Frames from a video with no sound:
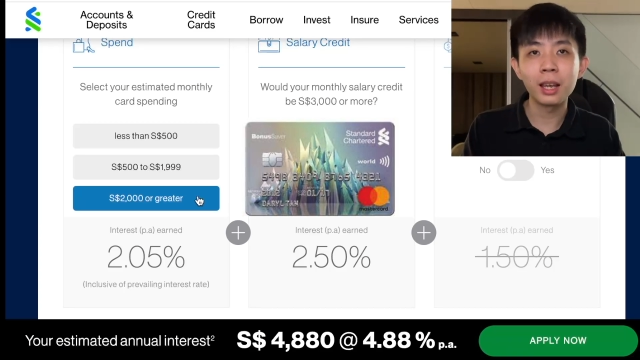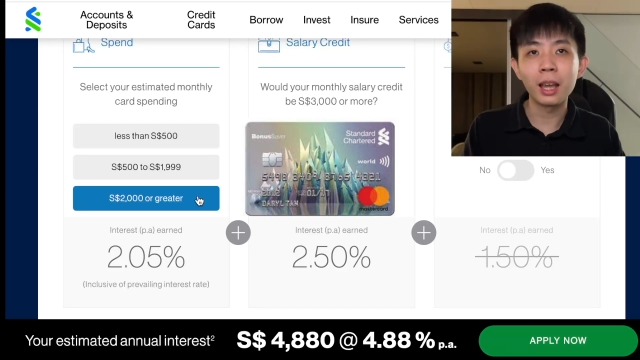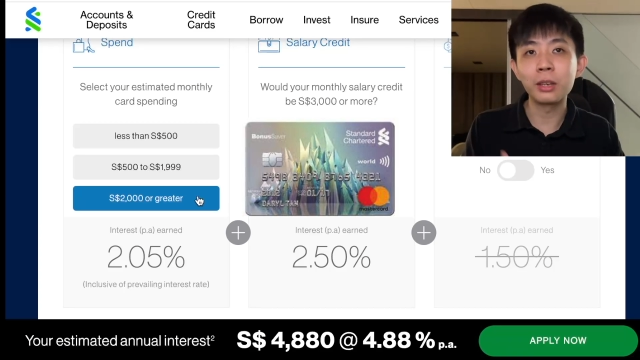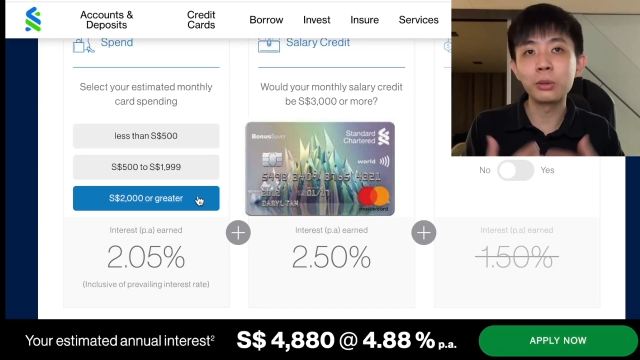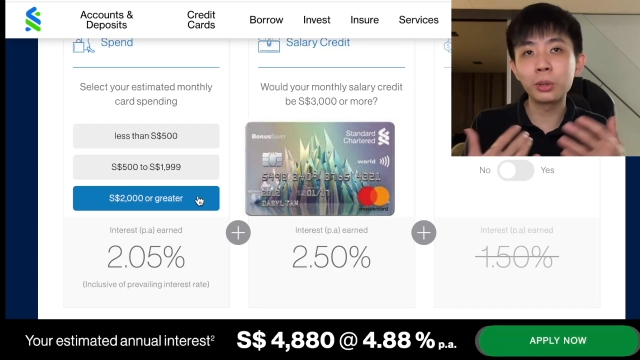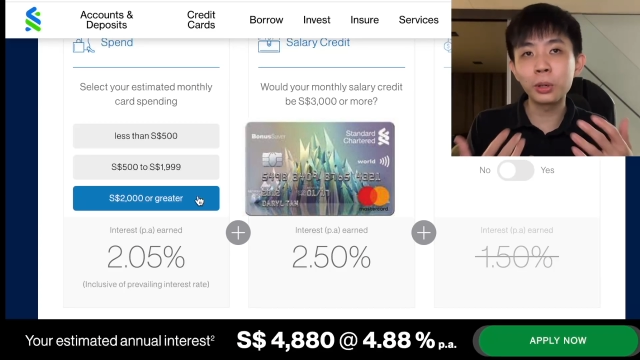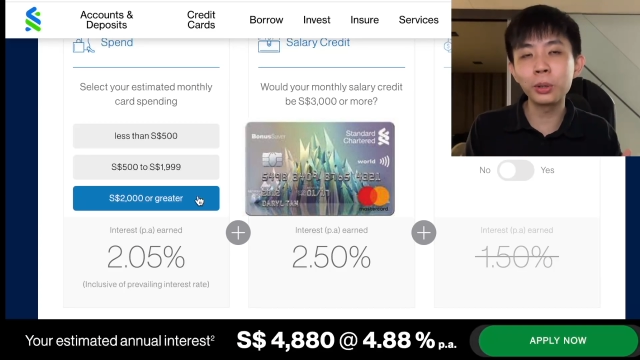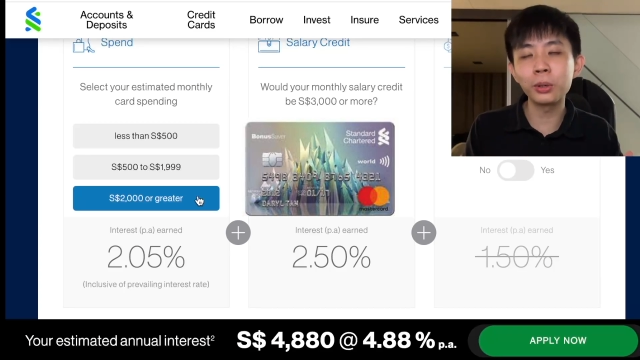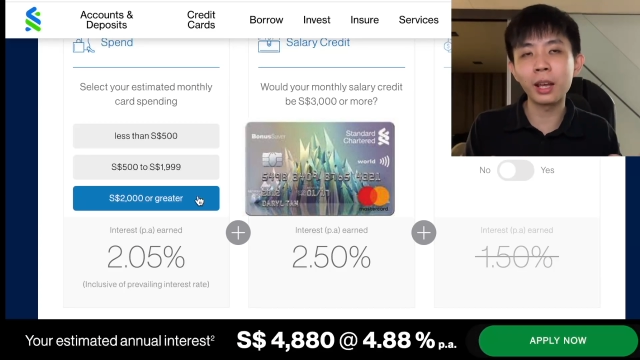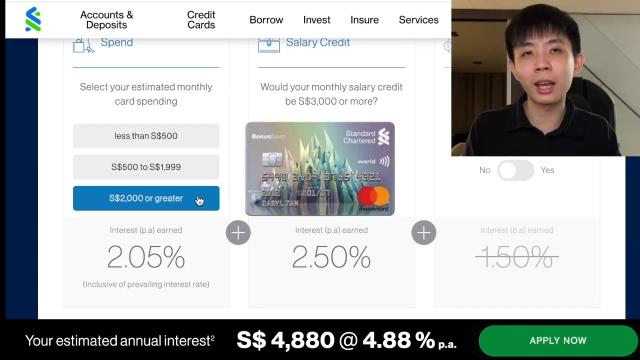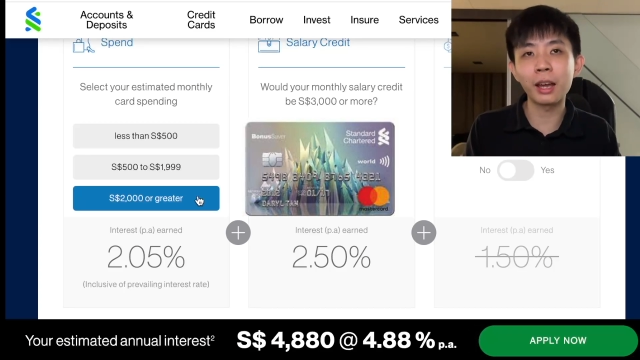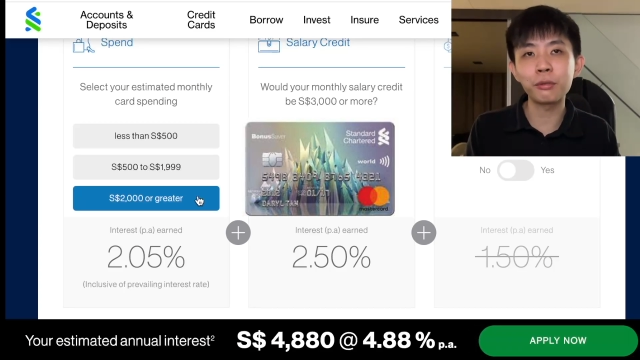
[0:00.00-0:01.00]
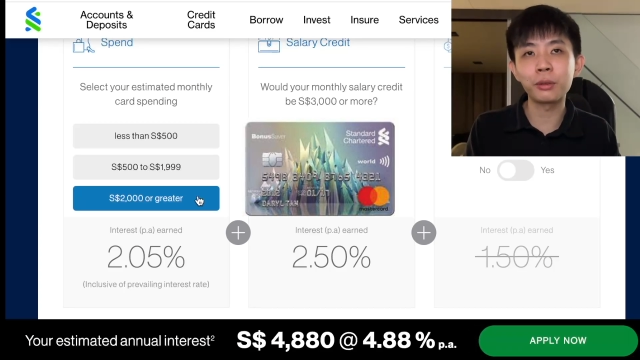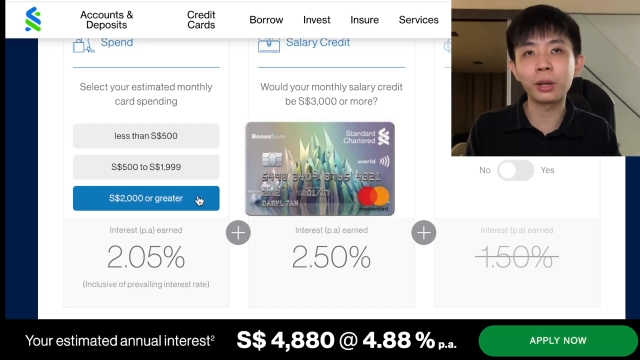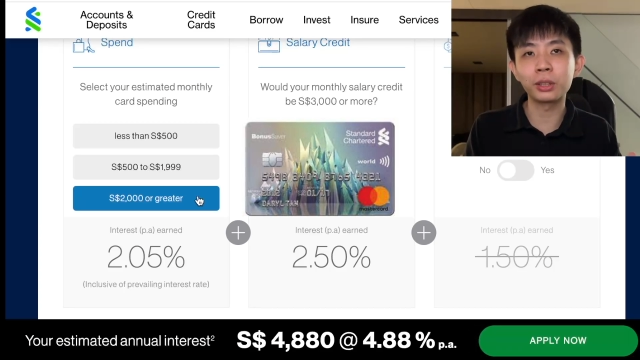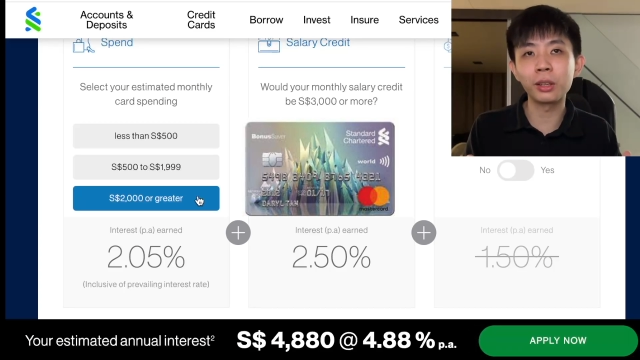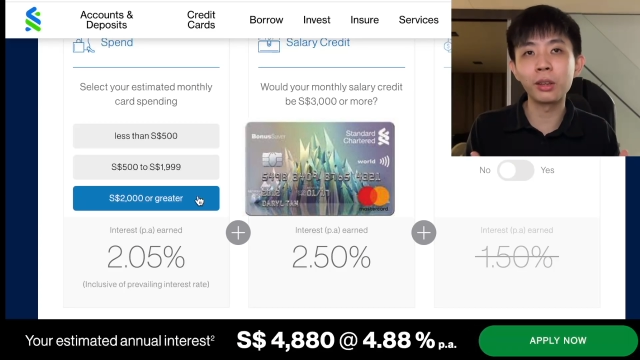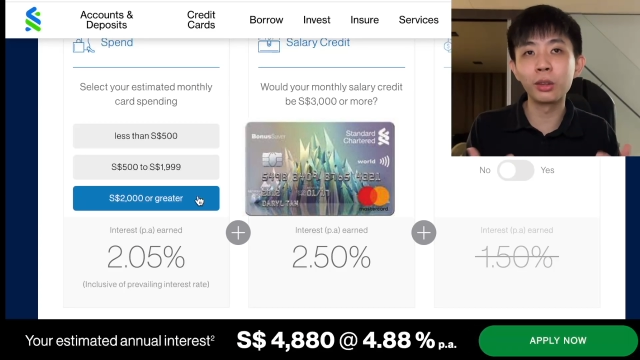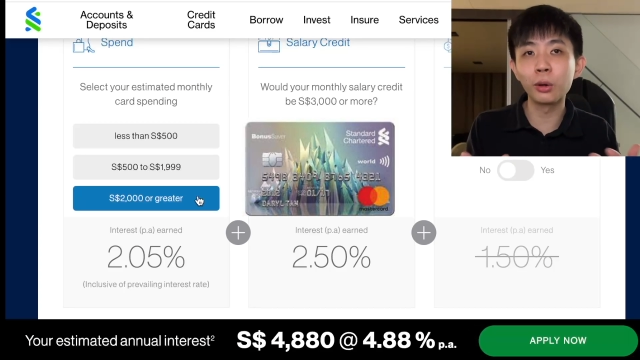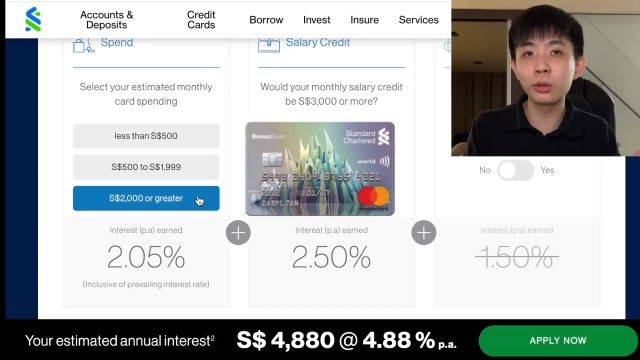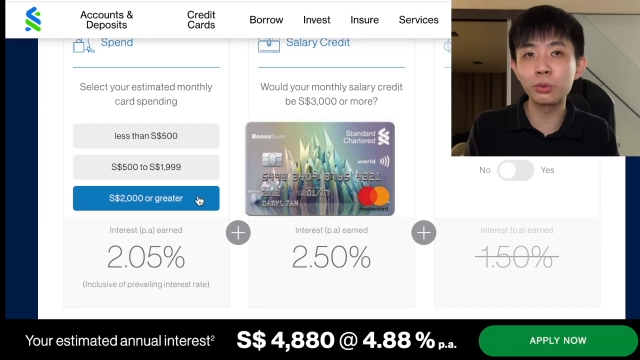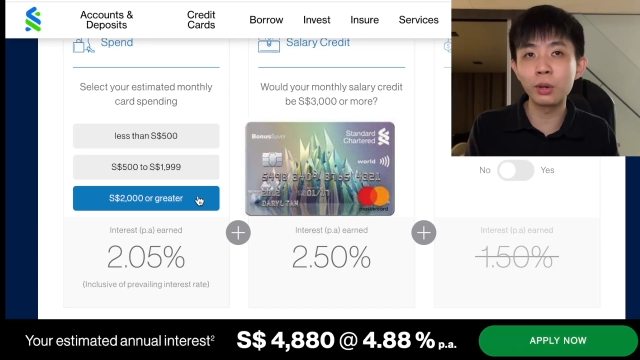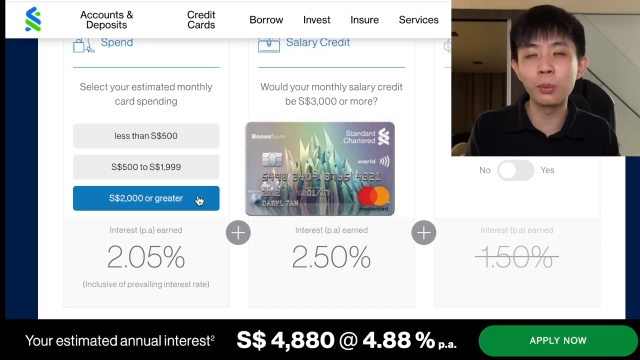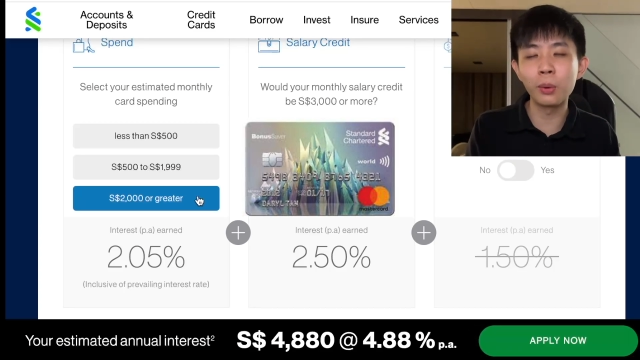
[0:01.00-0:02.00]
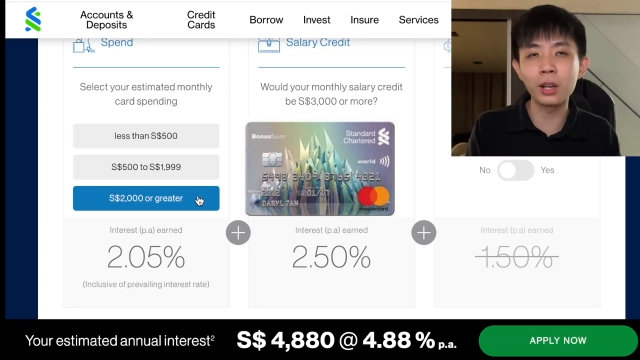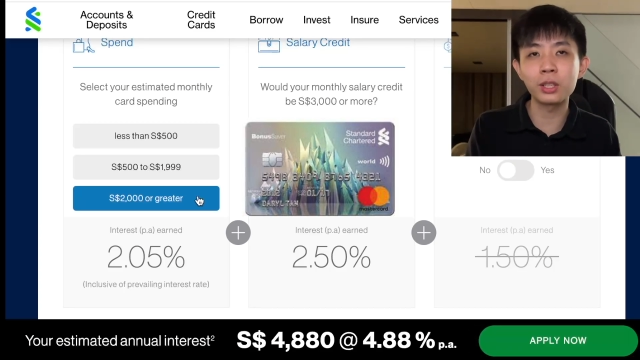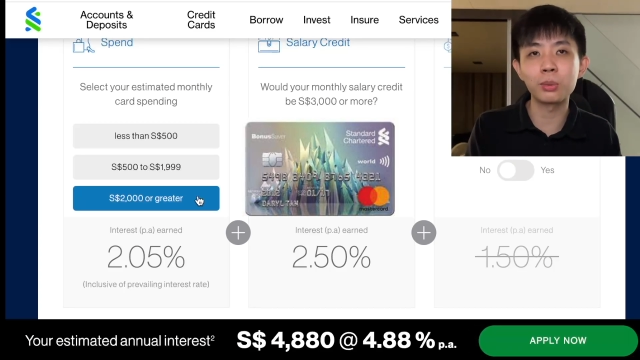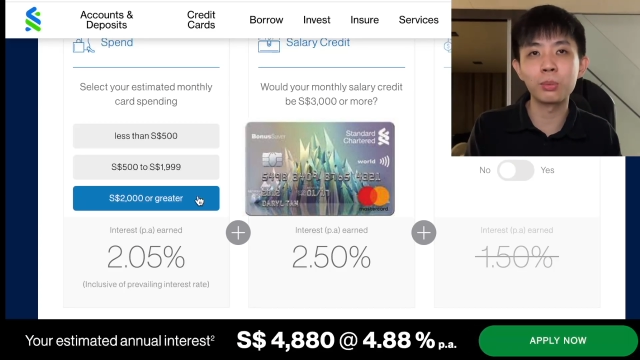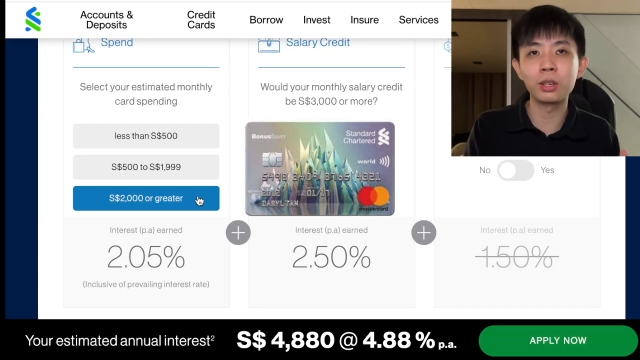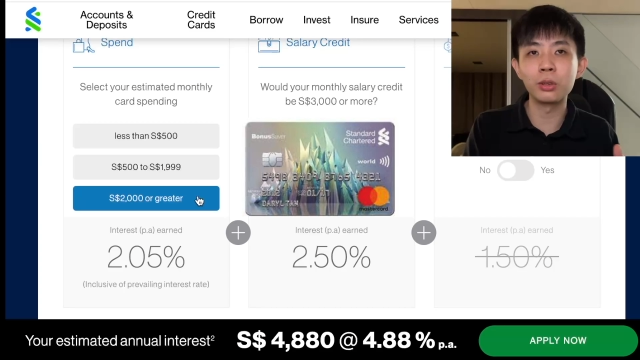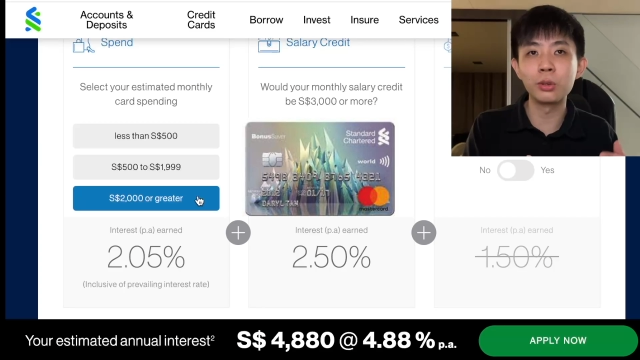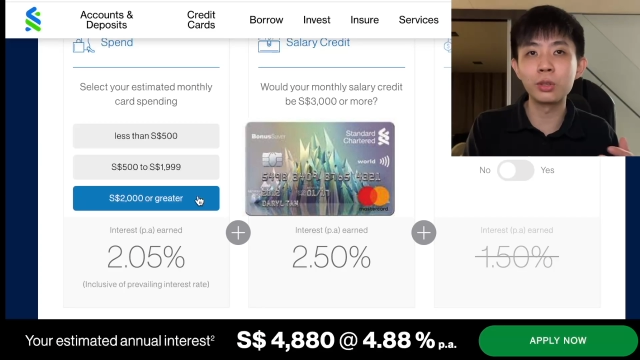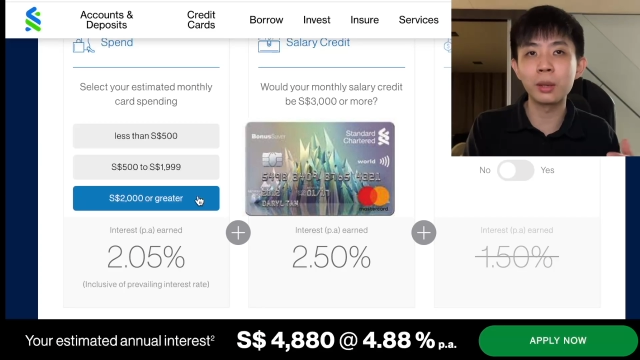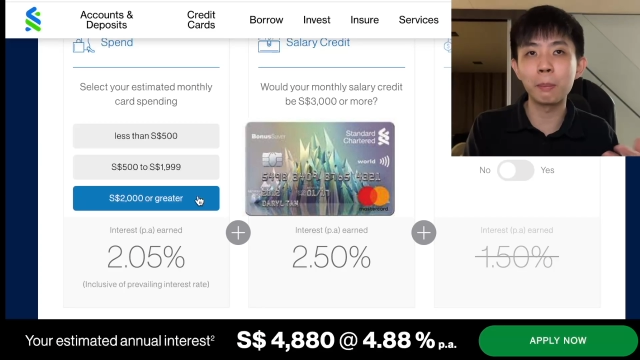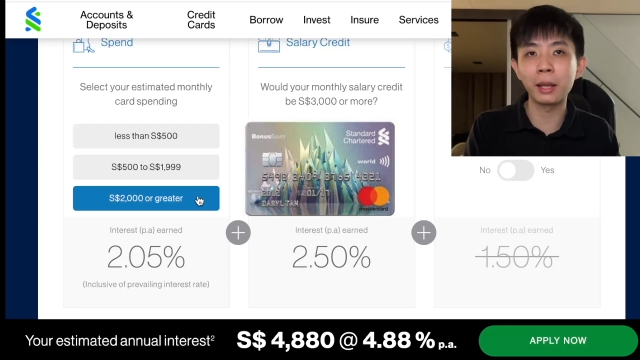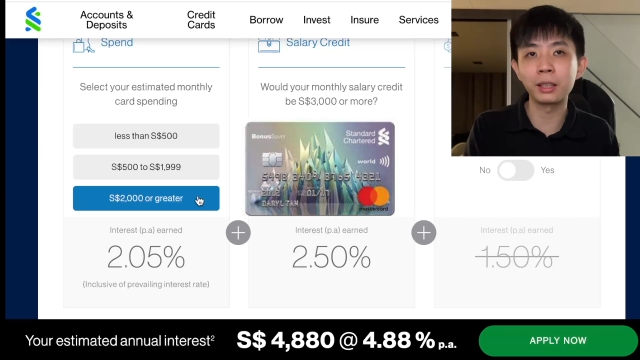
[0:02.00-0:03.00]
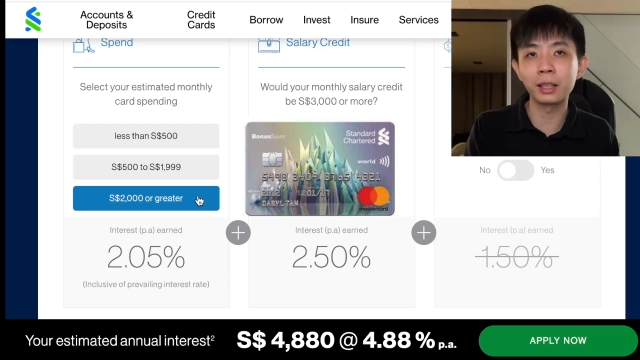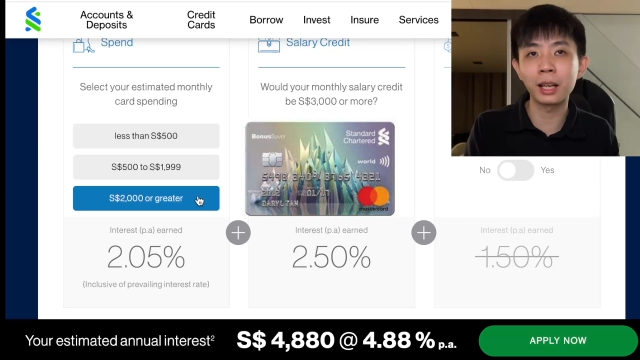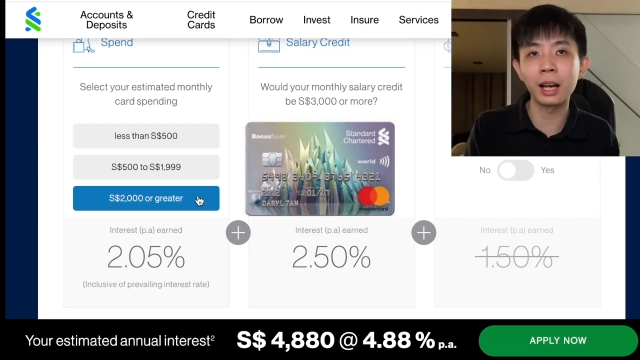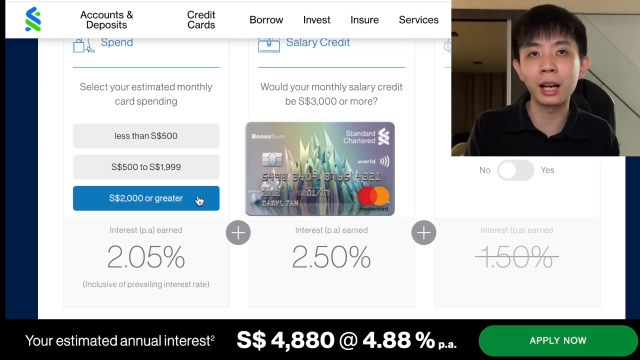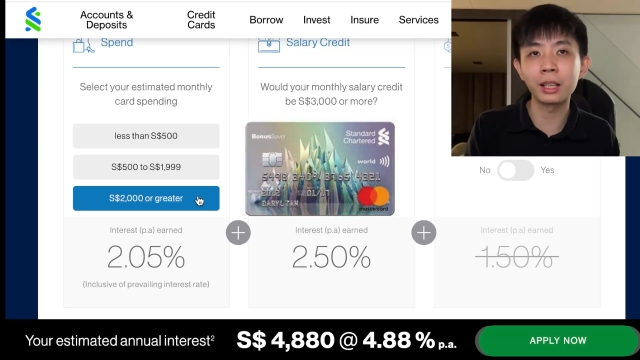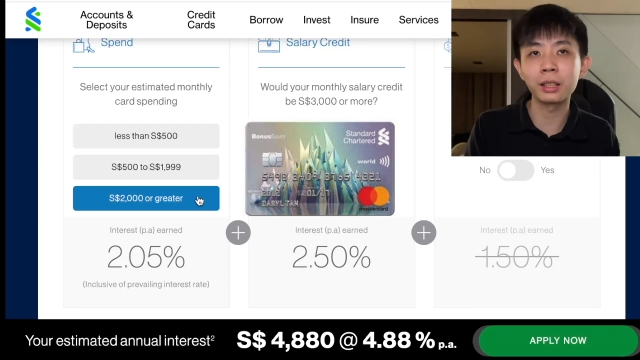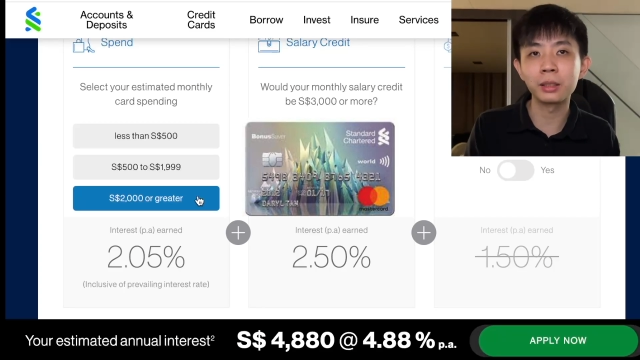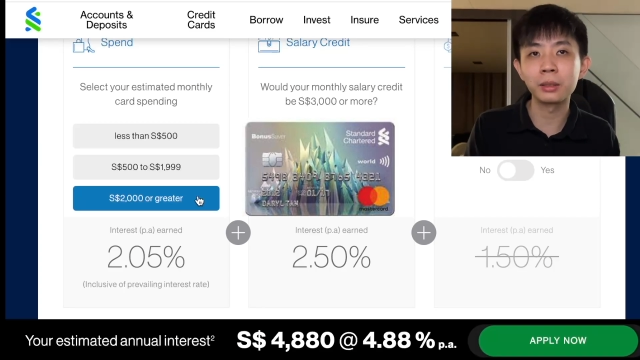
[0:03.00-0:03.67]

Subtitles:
and you could have gotten those rewards when you use a better card.